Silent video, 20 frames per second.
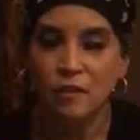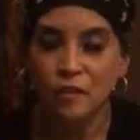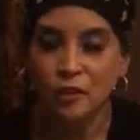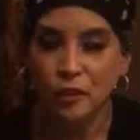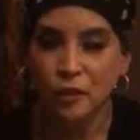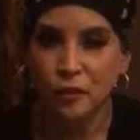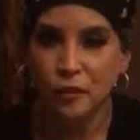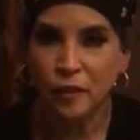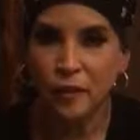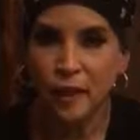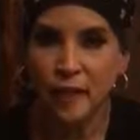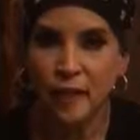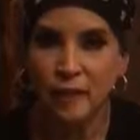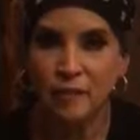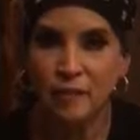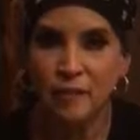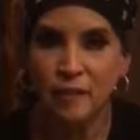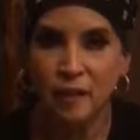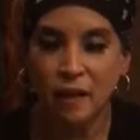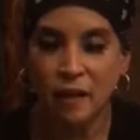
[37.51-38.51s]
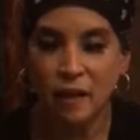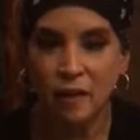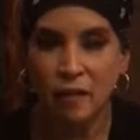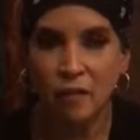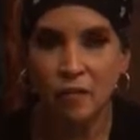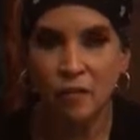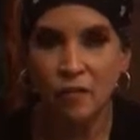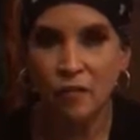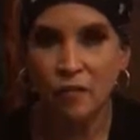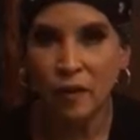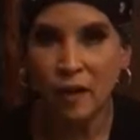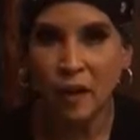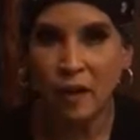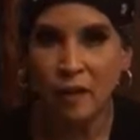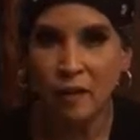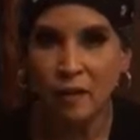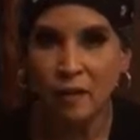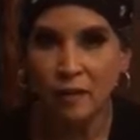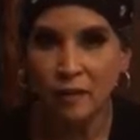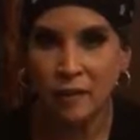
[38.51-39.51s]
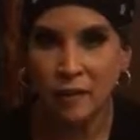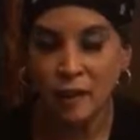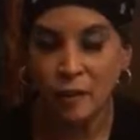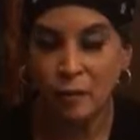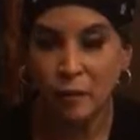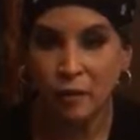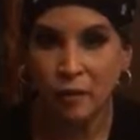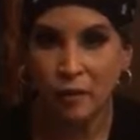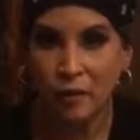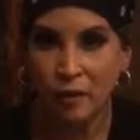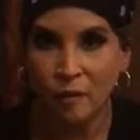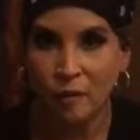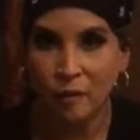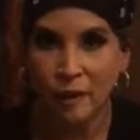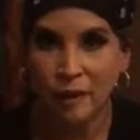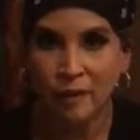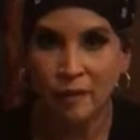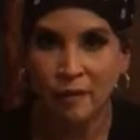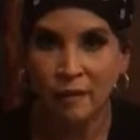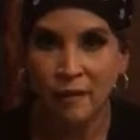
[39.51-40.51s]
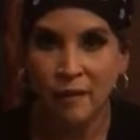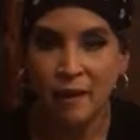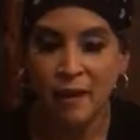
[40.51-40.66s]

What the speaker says: 2 days of chemotherapy,